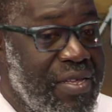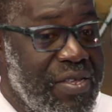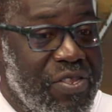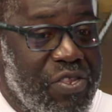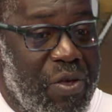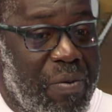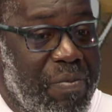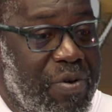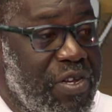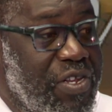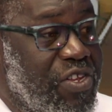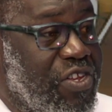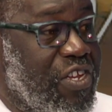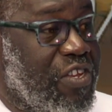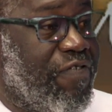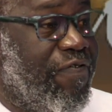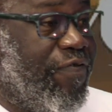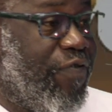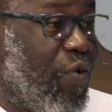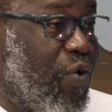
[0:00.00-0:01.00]
somebody
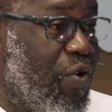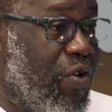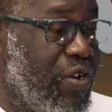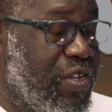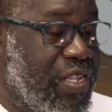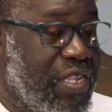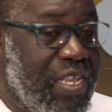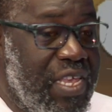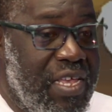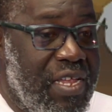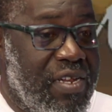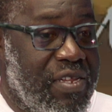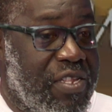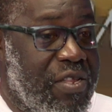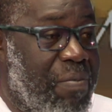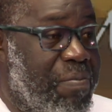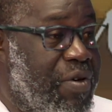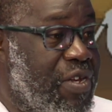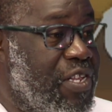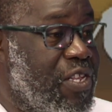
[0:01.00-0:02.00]
just falls ill,
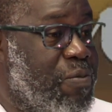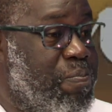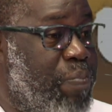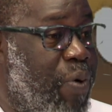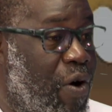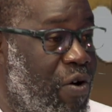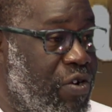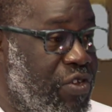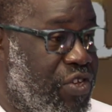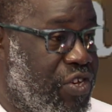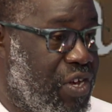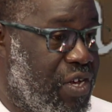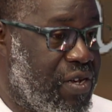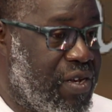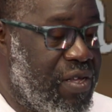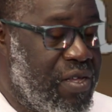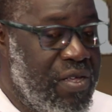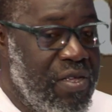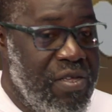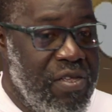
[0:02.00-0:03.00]
somebody's
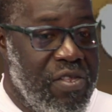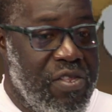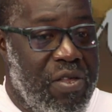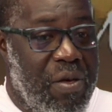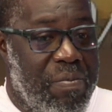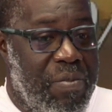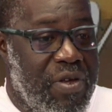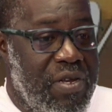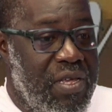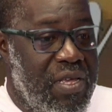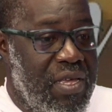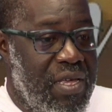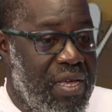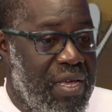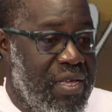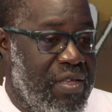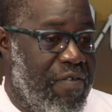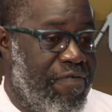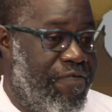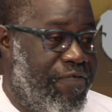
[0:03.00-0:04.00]
punctured, somebody
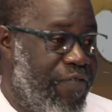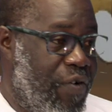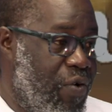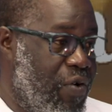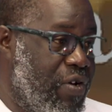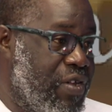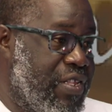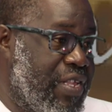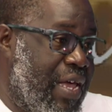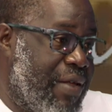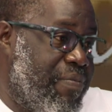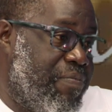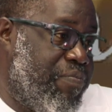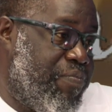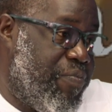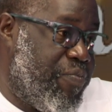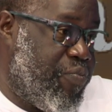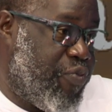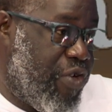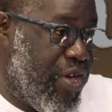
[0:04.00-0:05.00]
falls and
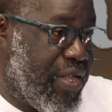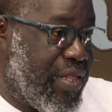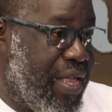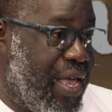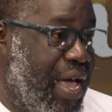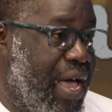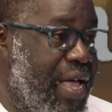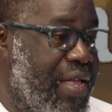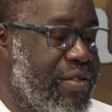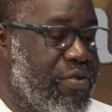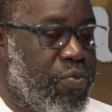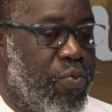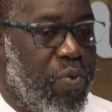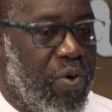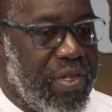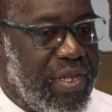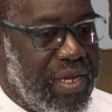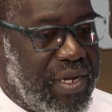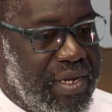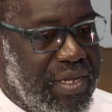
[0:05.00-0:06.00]
break their hand.
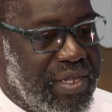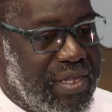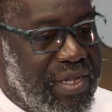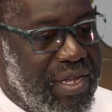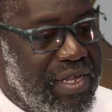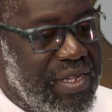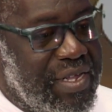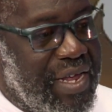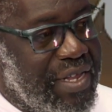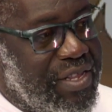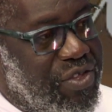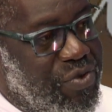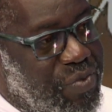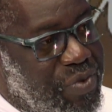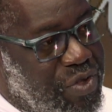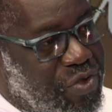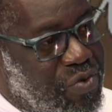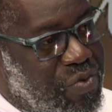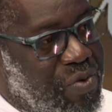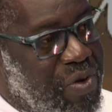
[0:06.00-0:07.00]
What are these things that you
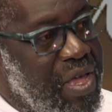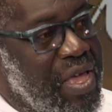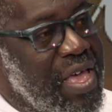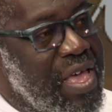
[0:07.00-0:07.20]
would do